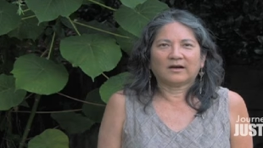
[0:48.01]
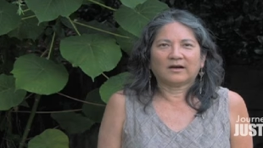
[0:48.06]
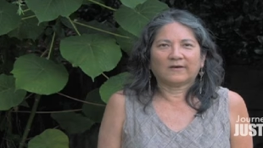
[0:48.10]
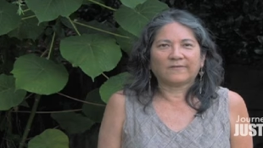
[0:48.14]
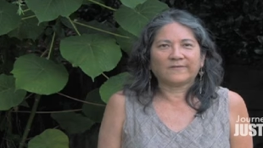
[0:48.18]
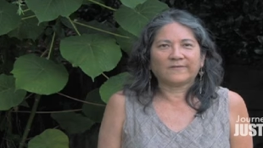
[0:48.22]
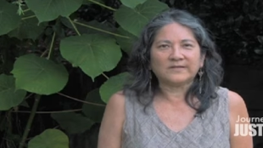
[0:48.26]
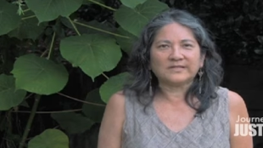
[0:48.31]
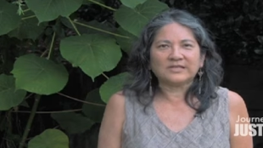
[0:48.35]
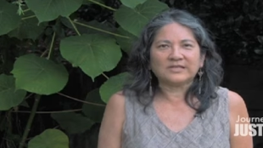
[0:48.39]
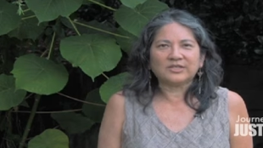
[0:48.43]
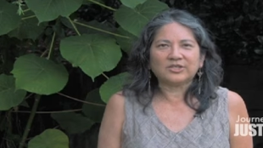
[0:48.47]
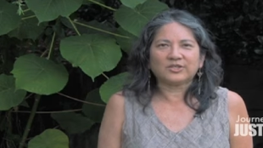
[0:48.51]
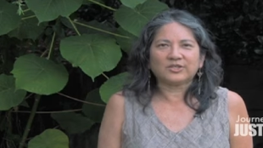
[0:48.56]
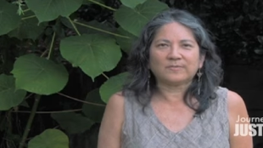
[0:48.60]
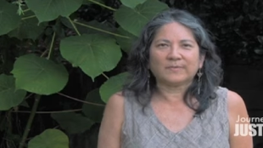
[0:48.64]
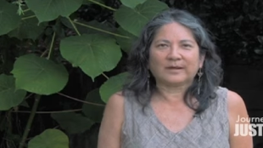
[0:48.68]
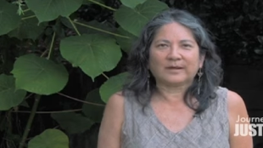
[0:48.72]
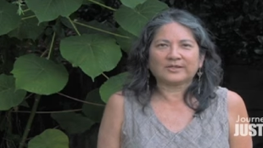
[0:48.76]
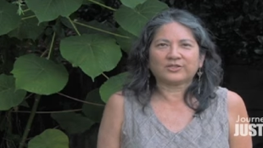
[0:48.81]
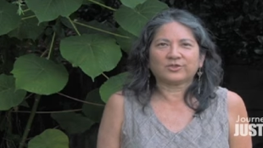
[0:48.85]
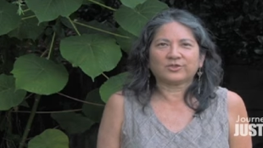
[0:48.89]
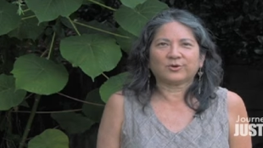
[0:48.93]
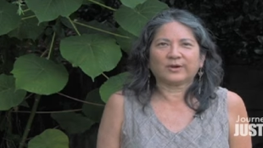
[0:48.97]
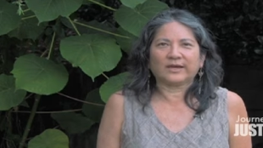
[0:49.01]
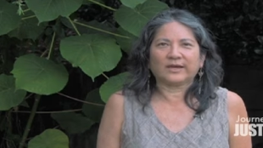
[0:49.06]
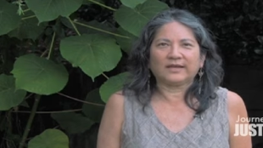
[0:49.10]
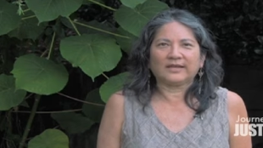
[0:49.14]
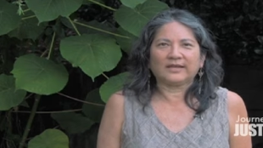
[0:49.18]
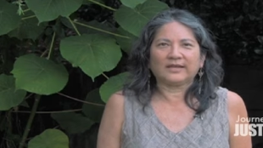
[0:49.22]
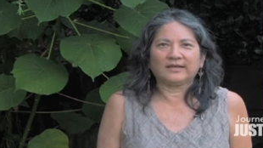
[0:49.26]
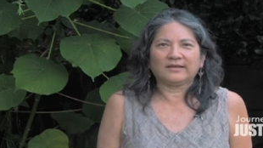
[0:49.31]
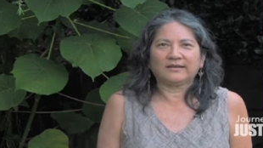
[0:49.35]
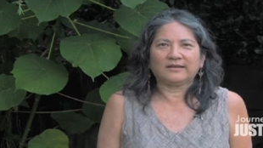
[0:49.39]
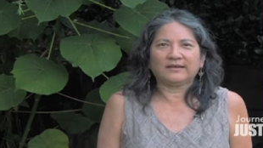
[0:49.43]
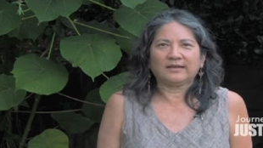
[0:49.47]
A physician by
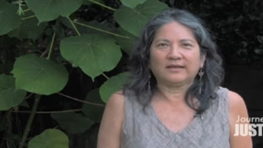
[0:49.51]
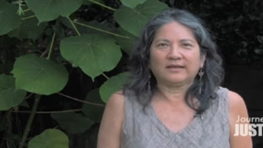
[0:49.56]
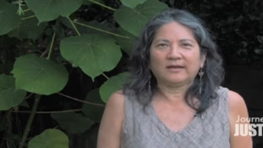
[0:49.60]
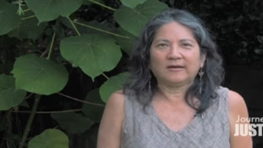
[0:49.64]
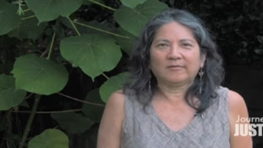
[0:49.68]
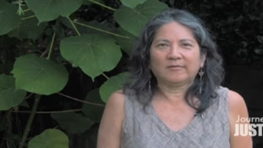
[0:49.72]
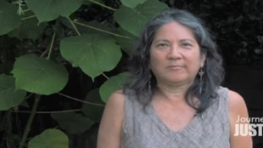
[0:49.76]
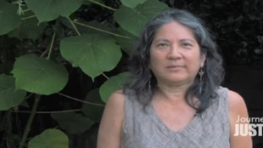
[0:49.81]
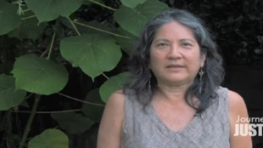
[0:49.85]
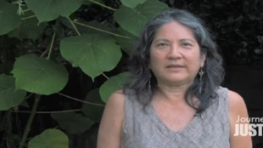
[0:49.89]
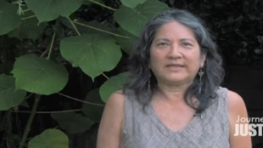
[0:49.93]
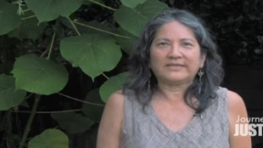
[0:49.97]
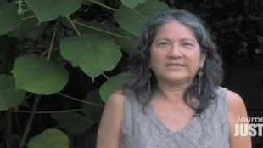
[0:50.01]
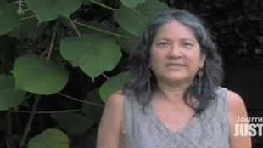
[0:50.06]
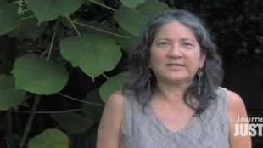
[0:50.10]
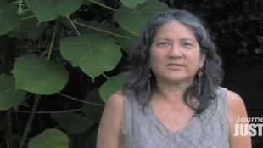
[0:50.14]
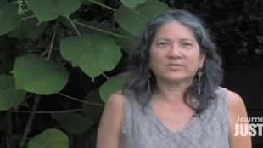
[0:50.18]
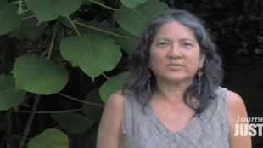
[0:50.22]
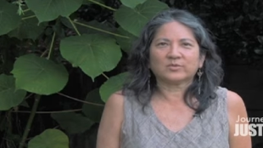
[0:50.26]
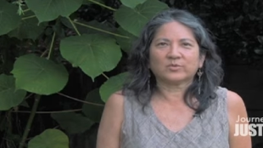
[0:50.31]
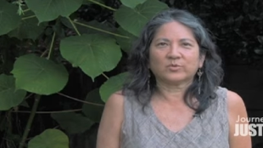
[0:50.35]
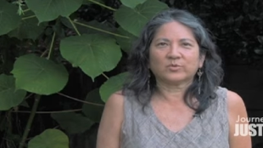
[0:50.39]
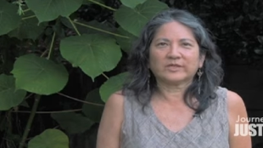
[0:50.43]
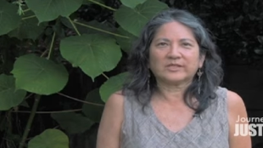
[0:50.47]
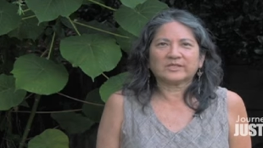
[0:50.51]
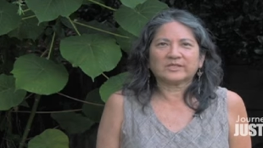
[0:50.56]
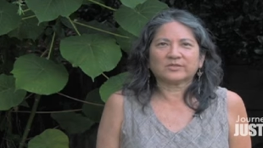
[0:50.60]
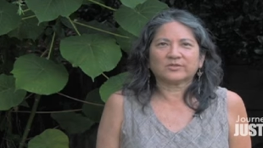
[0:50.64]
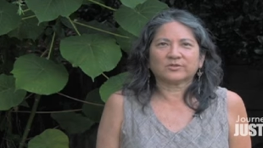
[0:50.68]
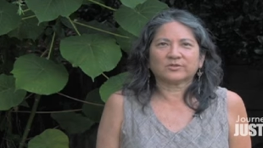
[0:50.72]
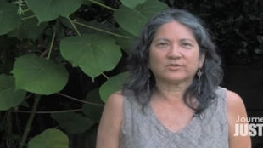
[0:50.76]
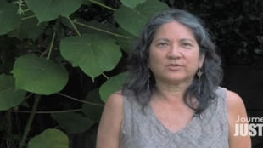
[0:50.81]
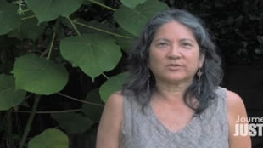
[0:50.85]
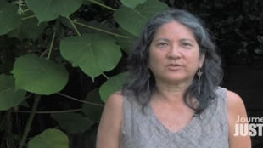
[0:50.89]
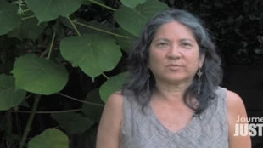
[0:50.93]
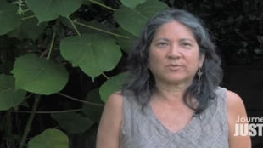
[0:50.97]
training, Blaisdell's
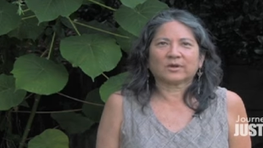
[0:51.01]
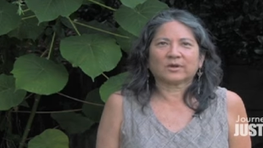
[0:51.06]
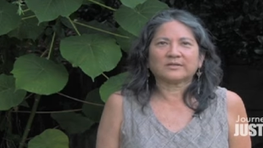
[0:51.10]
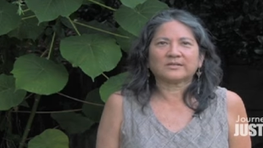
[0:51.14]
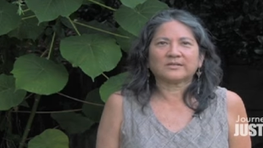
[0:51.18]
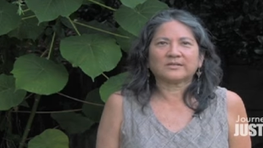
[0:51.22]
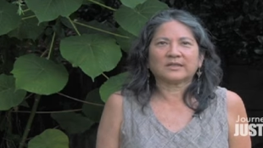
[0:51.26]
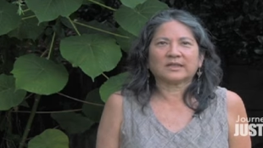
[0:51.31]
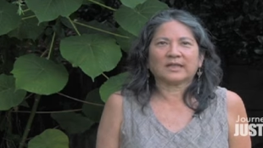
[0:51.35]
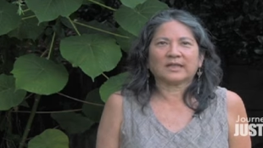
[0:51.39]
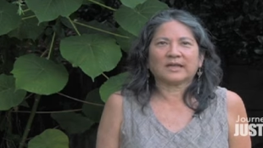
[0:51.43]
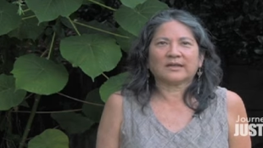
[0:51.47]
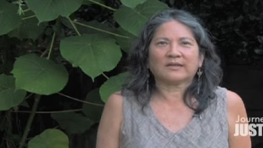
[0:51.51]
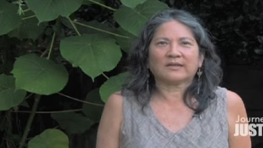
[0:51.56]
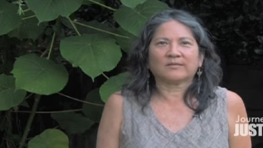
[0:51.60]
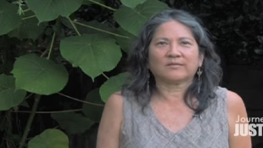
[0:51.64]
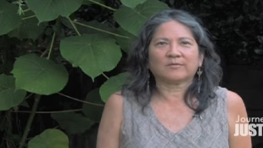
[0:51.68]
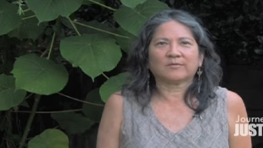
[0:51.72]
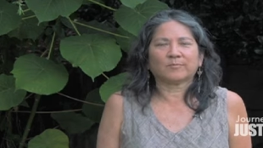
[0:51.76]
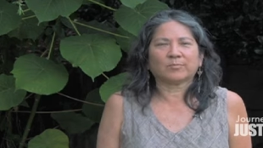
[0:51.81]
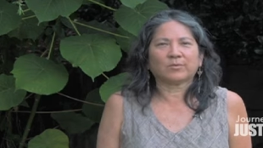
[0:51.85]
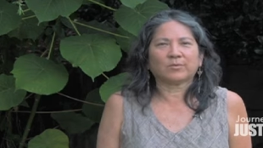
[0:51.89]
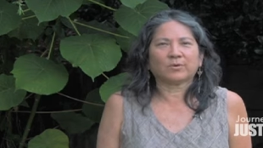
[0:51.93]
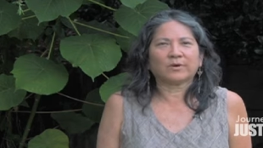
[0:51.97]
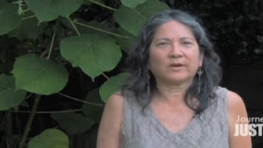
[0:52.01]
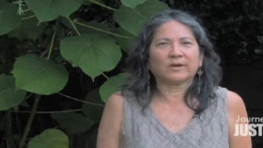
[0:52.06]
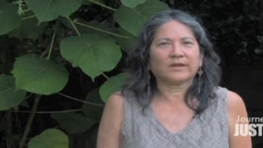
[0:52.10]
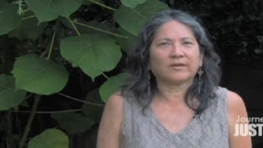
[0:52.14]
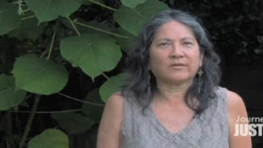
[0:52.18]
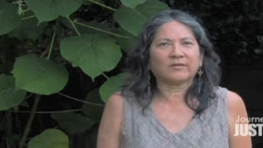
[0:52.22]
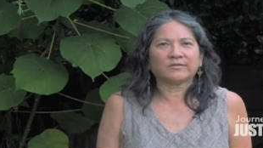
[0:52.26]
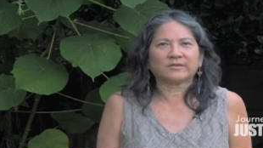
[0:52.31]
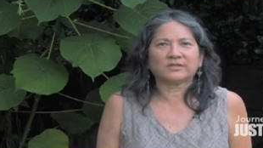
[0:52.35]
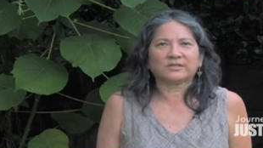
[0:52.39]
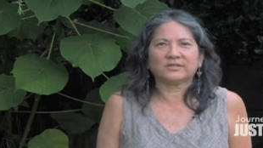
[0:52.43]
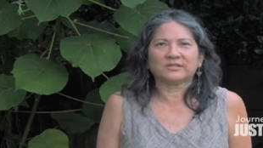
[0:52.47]
research brought to light the poor
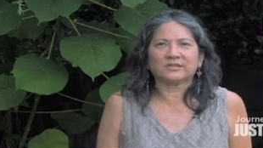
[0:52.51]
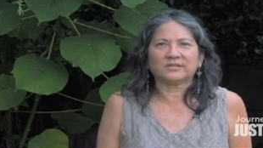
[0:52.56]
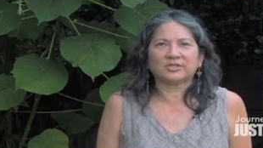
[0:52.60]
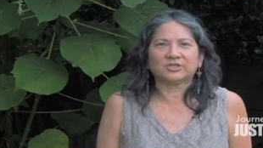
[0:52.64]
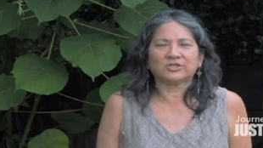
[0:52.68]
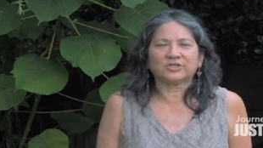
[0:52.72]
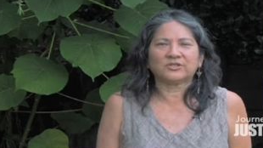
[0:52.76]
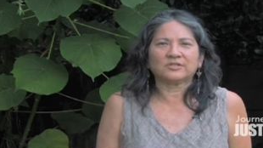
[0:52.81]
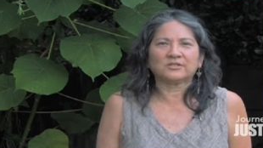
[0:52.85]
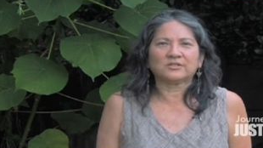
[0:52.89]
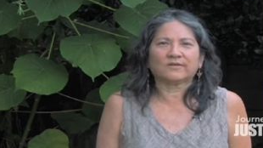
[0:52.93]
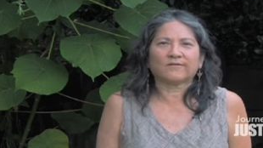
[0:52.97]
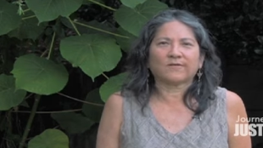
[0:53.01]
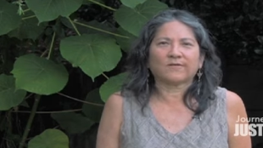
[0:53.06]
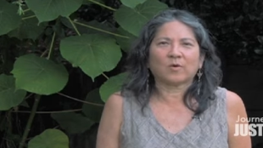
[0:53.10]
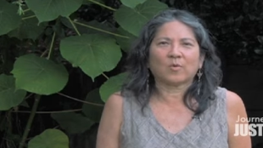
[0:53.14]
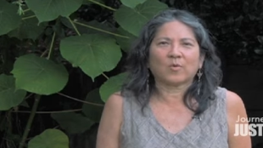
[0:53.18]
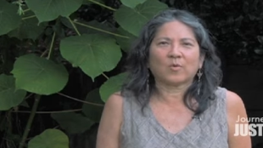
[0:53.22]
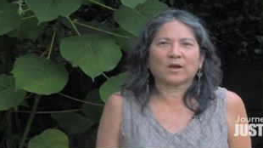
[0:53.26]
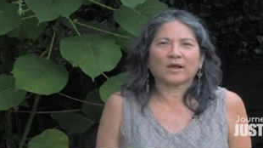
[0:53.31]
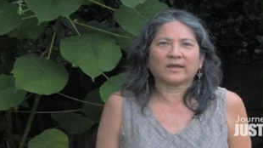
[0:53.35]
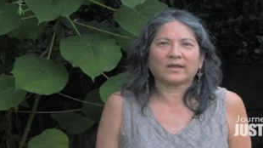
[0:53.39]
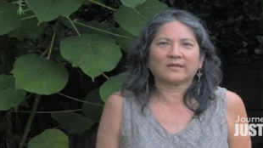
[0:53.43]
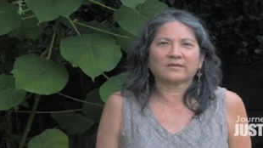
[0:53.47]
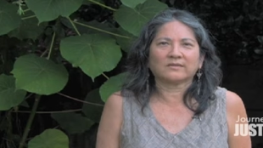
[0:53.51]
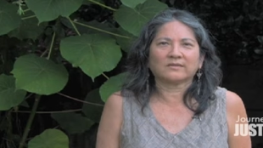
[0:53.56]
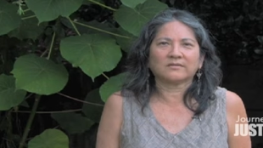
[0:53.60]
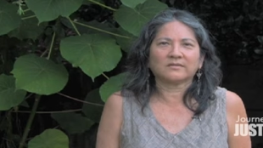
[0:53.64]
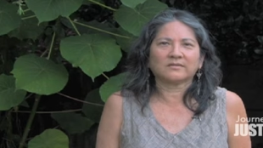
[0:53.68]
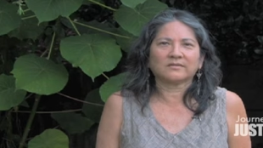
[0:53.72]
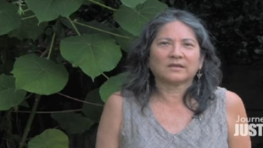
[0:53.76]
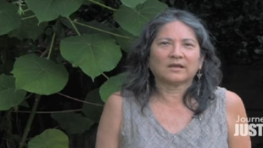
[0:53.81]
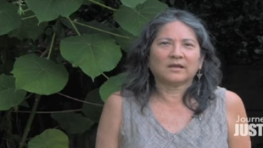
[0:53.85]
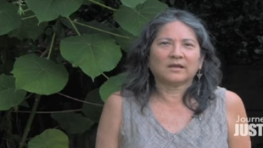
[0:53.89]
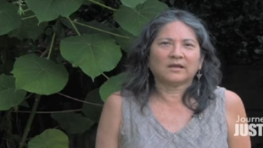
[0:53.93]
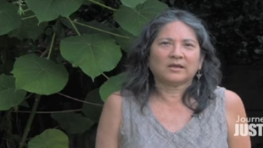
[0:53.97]
health conditions of
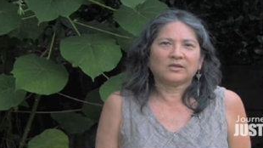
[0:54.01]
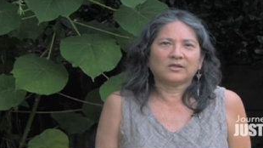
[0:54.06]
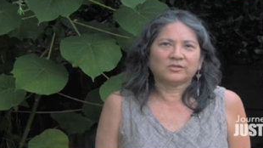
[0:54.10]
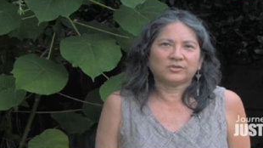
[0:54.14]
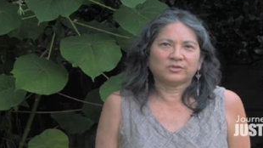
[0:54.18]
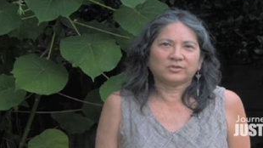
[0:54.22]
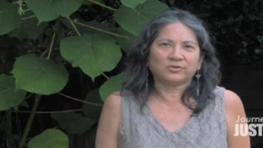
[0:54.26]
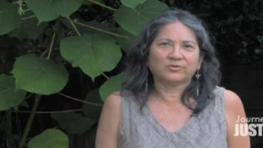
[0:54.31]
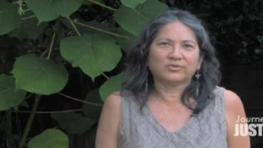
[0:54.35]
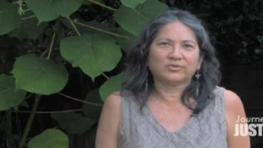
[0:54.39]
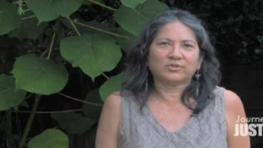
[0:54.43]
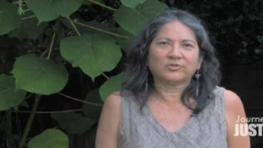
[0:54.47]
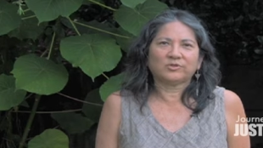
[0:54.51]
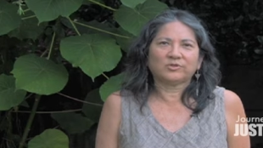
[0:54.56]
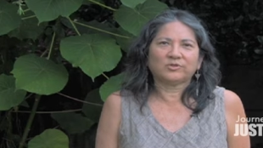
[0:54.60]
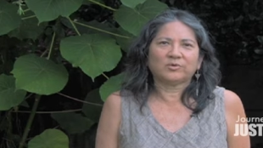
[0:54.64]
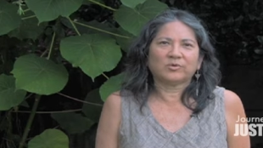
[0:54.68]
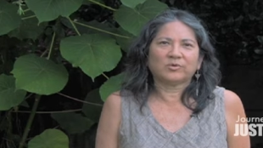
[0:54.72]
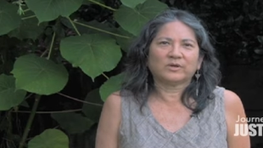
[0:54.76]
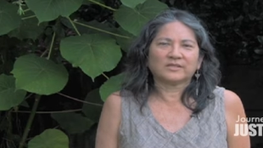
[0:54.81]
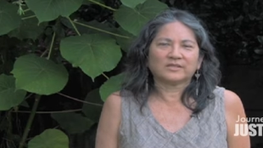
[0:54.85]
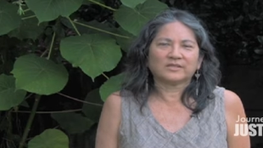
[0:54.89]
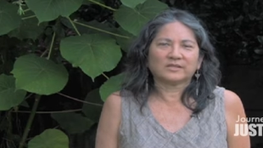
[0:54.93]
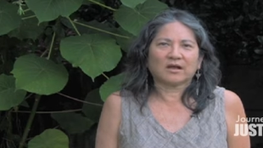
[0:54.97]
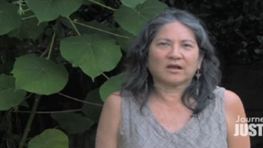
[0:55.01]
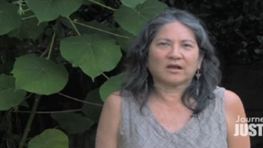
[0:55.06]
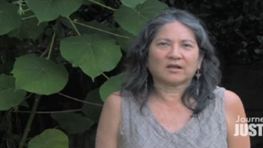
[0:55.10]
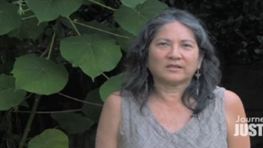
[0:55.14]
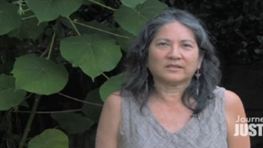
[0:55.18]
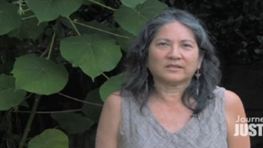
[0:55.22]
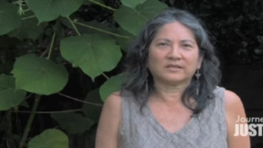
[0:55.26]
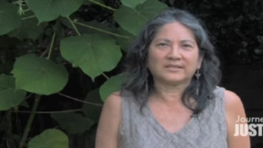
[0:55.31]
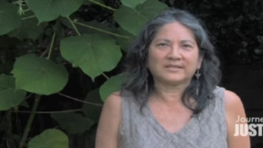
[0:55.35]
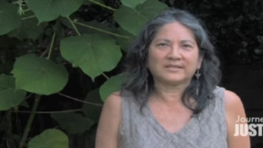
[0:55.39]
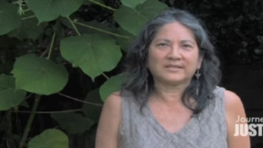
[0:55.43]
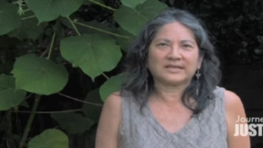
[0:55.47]
Hawaiians due to U.S.
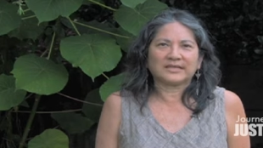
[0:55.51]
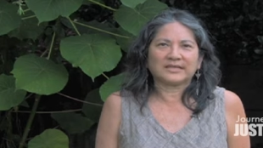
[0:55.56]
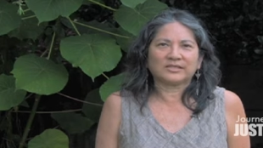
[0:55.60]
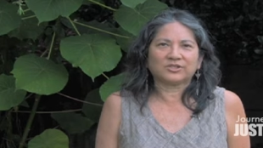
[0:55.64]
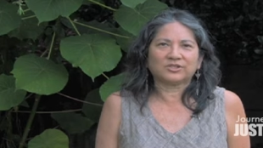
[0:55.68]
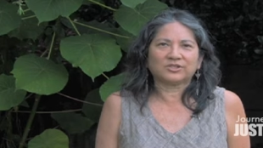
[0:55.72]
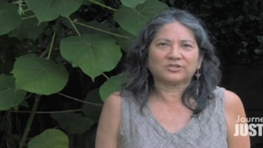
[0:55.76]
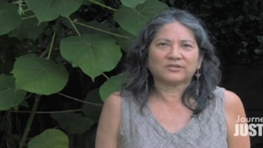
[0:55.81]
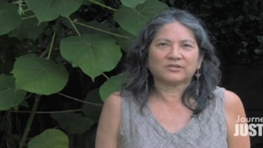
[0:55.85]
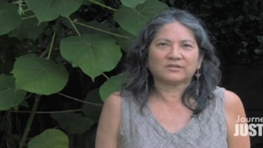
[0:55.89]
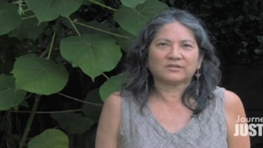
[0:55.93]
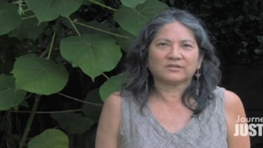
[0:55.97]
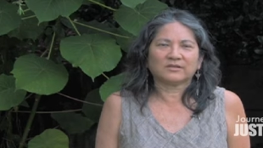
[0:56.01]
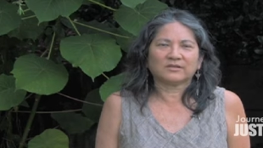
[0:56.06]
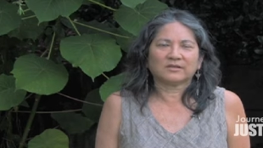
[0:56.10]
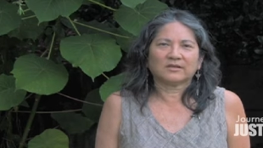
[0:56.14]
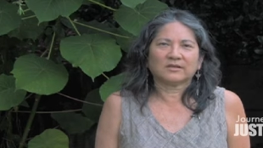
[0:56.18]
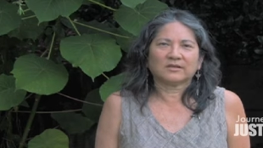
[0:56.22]
colonization.